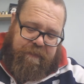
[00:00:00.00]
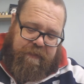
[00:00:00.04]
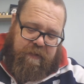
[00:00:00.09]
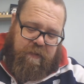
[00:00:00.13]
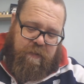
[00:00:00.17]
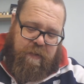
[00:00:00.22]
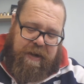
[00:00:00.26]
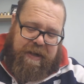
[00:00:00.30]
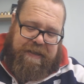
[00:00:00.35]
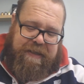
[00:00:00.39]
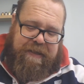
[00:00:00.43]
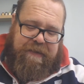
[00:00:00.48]

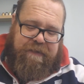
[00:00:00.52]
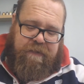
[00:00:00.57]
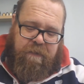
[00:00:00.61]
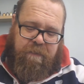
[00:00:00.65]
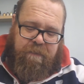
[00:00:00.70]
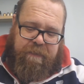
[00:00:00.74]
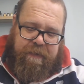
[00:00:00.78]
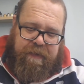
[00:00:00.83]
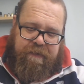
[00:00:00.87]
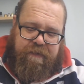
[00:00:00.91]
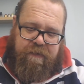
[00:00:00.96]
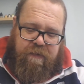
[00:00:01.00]
Why these
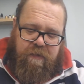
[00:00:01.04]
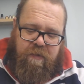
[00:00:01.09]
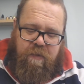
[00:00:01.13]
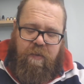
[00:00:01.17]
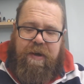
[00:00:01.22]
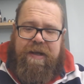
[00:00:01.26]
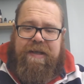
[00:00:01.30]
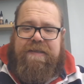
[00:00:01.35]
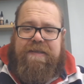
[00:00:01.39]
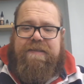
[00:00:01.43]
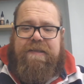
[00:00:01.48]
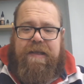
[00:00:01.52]
companies
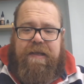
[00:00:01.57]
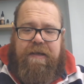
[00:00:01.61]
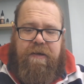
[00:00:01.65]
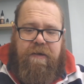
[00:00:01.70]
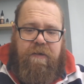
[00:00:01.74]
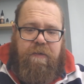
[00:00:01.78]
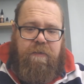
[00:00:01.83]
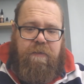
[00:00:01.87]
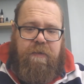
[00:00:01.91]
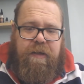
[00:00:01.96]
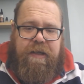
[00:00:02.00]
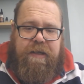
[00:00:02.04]
always stick
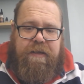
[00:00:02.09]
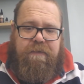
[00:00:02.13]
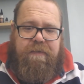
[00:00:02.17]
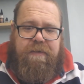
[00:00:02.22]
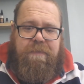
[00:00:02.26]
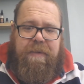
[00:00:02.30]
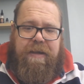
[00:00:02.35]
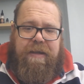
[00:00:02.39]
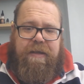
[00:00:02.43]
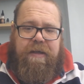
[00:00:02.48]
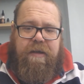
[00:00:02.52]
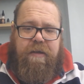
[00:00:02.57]
Kool-Aid
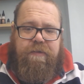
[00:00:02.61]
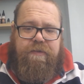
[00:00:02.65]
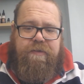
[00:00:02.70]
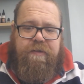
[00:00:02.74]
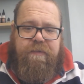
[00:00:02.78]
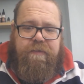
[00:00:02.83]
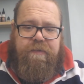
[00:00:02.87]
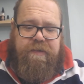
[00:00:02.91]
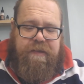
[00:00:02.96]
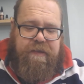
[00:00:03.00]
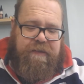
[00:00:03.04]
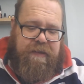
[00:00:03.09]
in mango
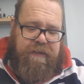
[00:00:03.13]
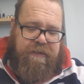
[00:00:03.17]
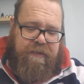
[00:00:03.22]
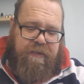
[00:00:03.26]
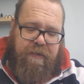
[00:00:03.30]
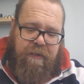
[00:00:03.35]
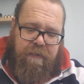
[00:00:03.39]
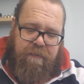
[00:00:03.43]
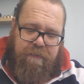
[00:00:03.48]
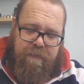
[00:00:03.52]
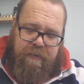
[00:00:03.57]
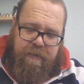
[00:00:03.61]
juices, I
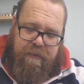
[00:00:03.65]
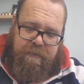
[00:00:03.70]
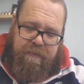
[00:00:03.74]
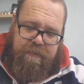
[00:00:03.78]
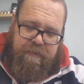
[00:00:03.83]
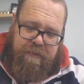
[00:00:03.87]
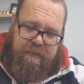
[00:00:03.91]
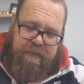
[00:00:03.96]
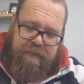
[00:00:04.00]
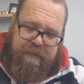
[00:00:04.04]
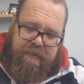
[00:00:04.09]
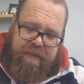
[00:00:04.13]
don't know.
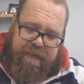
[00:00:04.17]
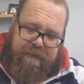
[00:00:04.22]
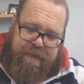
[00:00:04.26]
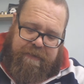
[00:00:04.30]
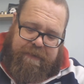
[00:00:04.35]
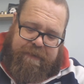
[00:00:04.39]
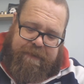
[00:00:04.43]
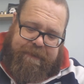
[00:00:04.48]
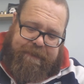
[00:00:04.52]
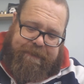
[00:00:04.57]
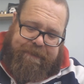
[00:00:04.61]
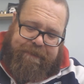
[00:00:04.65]

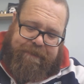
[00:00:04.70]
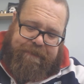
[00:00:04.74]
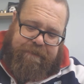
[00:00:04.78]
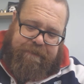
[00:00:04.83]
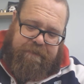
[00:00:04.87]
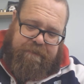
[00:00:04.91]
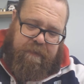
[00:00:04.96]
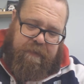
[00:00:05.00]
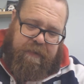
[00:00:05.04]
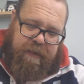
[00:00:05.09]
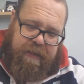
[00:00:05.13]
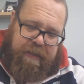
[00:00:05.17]

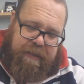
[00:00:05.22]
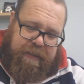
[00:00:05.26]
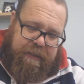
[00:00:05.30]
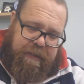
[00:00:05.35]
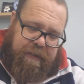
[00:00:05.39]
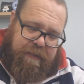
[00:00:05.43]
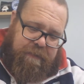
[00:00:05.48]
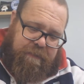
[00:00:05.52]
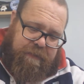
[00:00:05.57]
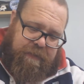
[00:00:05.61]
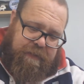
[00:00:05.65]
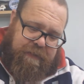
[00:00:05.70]
Really
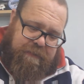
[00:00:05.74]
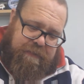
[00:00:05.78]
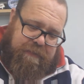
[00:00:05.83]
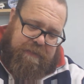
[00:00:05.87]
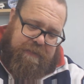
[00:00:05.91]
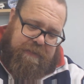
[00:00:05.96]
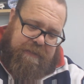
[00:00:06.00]
don't know.